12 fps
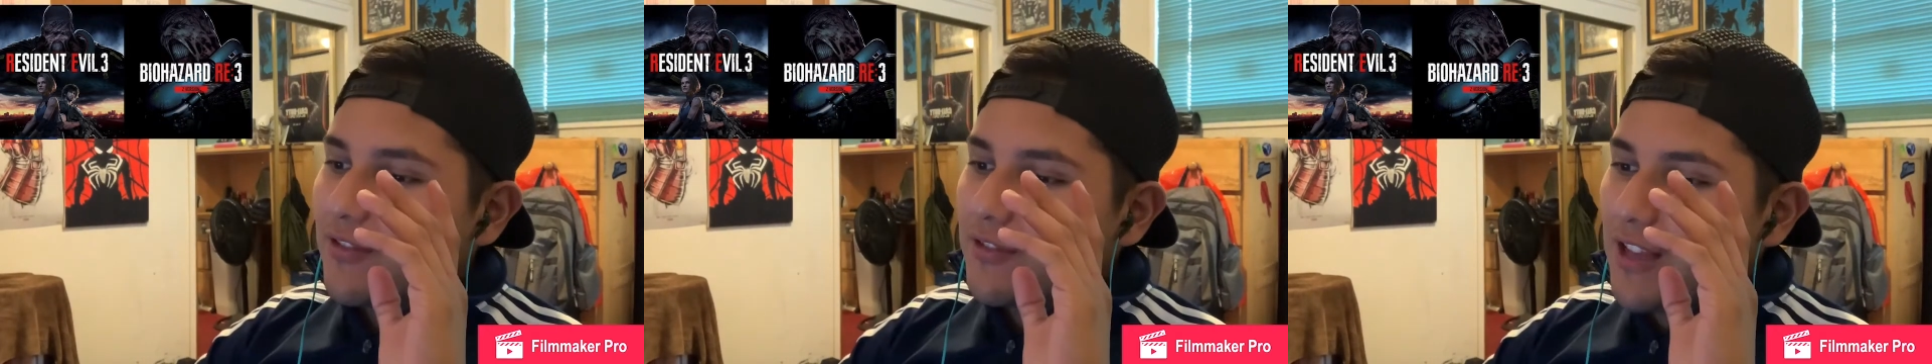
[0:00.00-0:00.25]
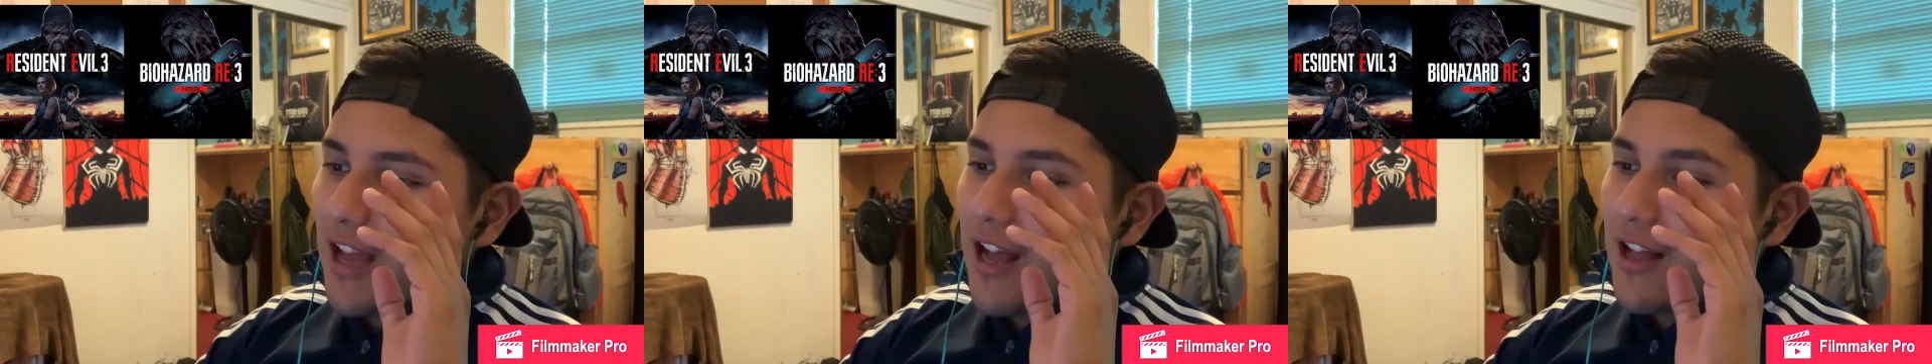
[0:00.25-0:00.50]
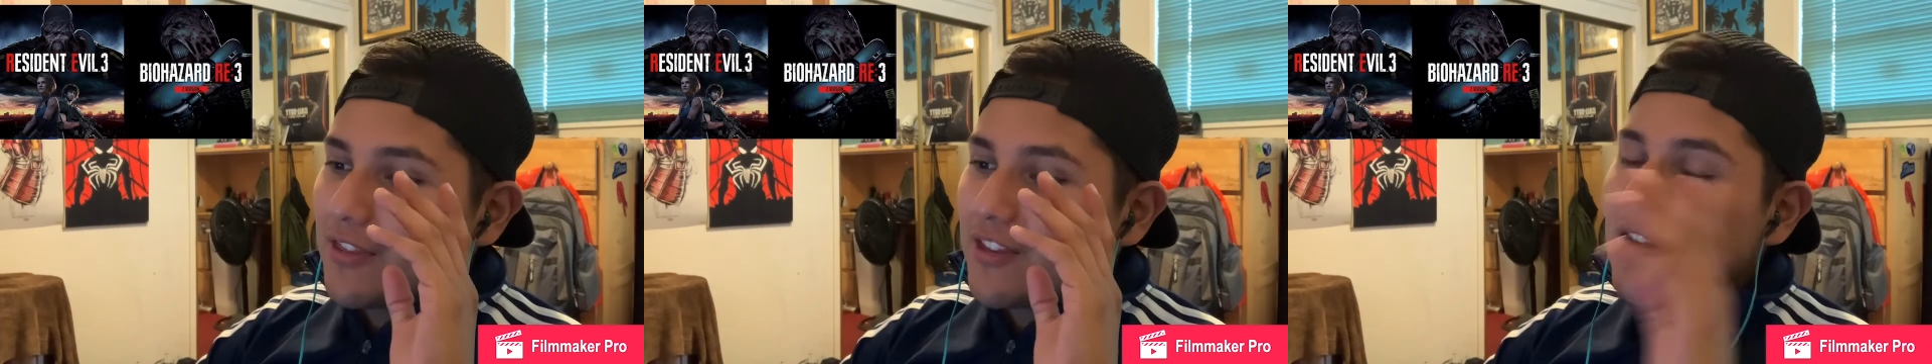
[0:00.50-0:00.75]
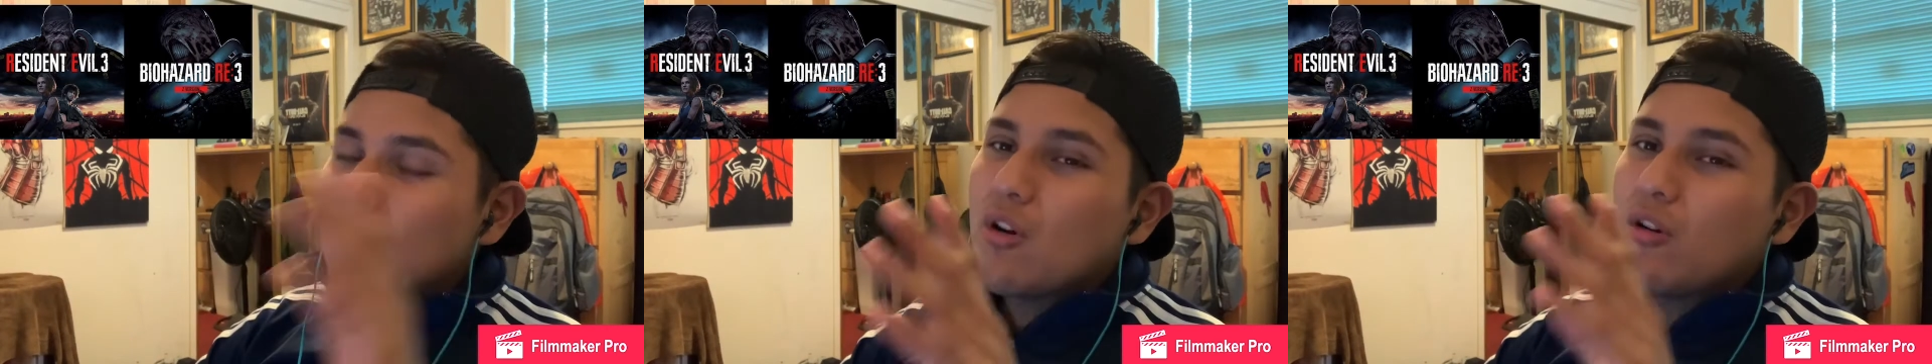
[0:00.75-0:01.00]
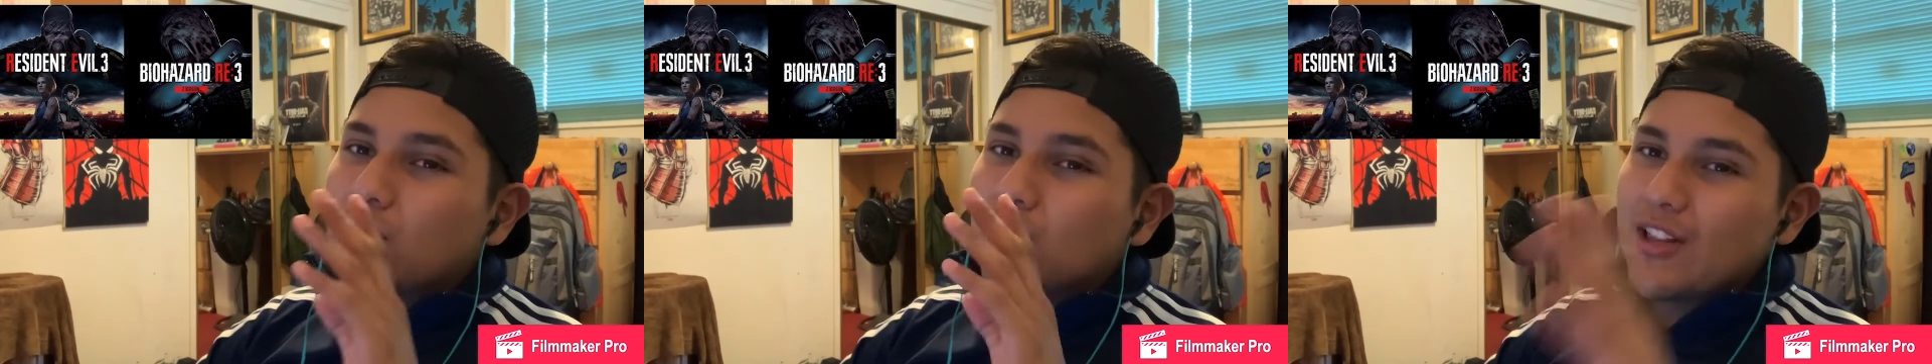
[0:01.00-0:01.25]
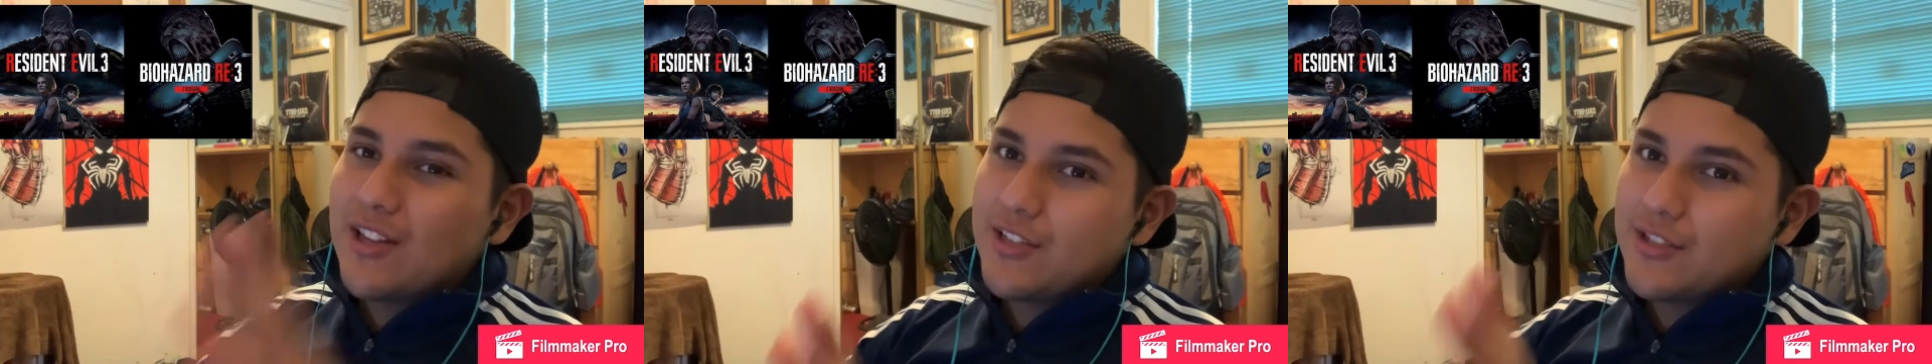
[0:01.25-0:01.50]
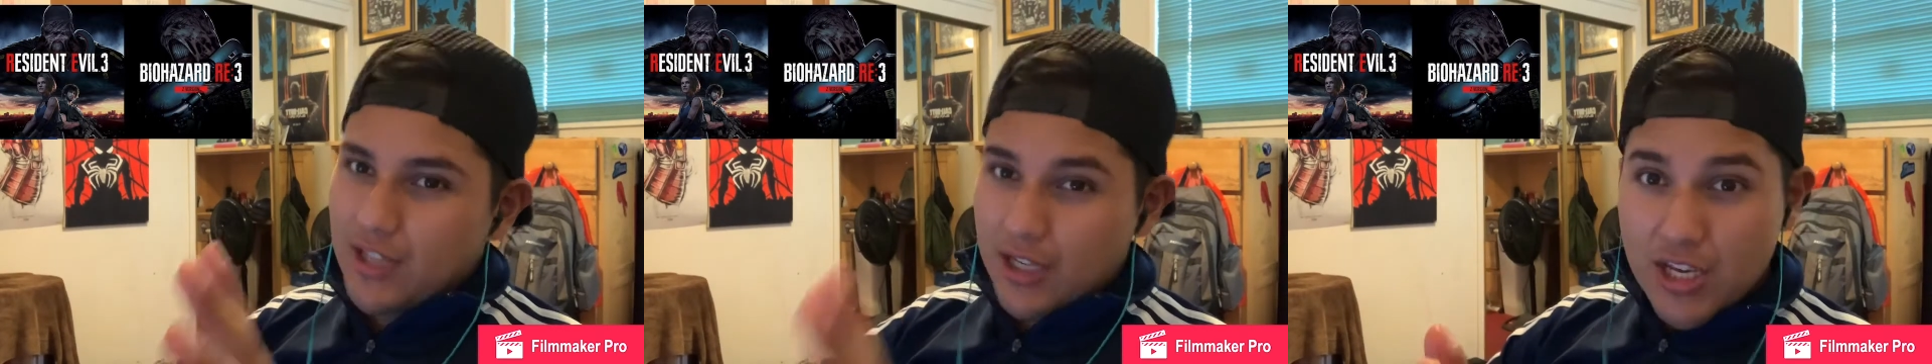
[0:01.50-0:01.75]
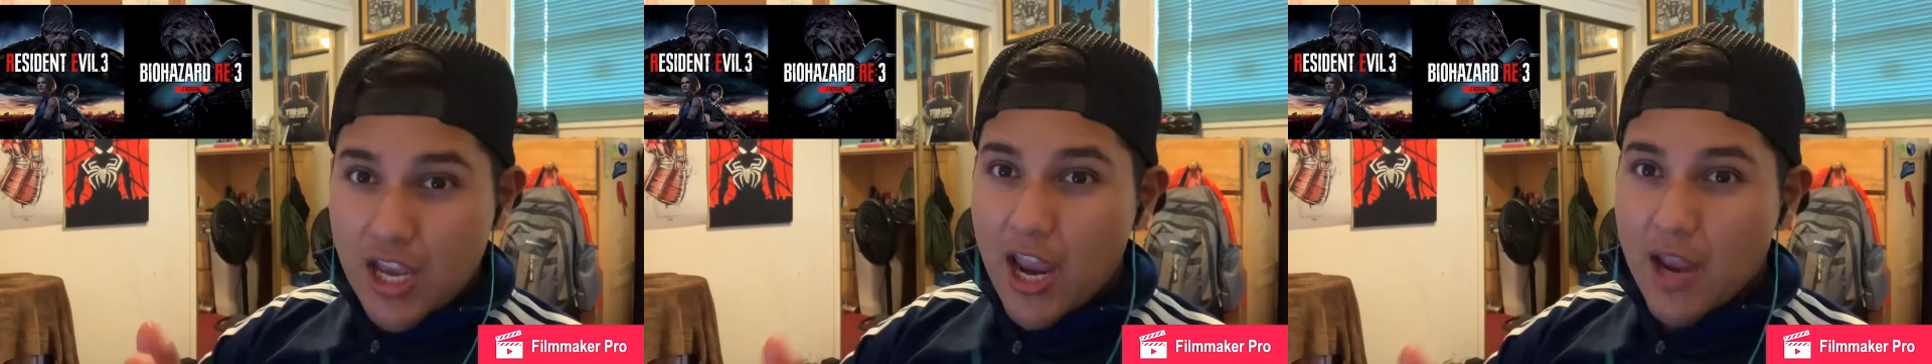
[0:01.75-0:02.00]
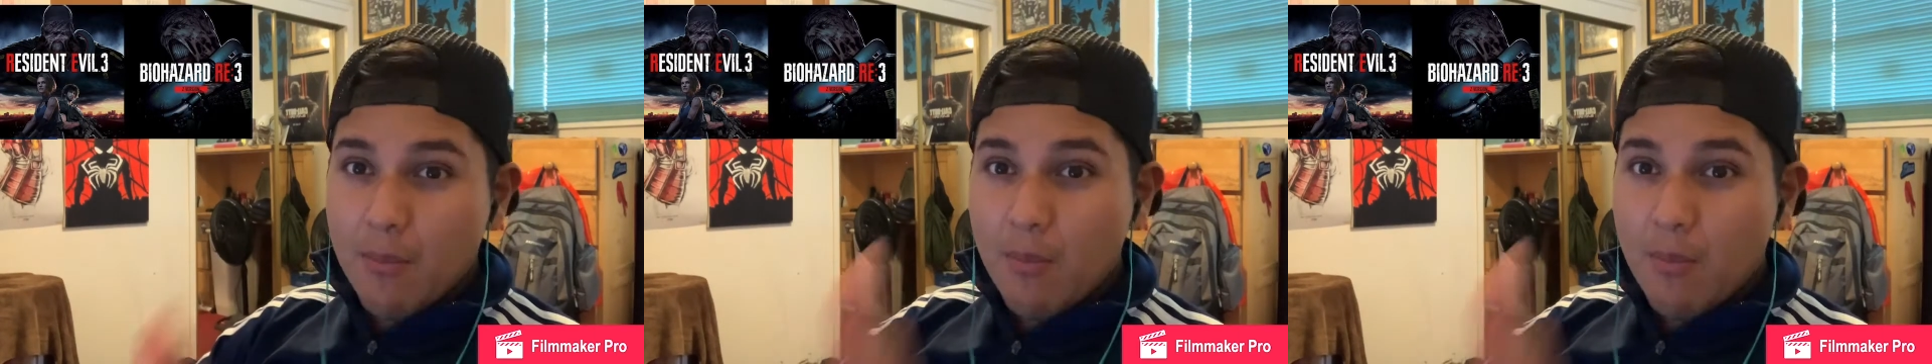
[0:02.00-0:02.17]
that they will release the game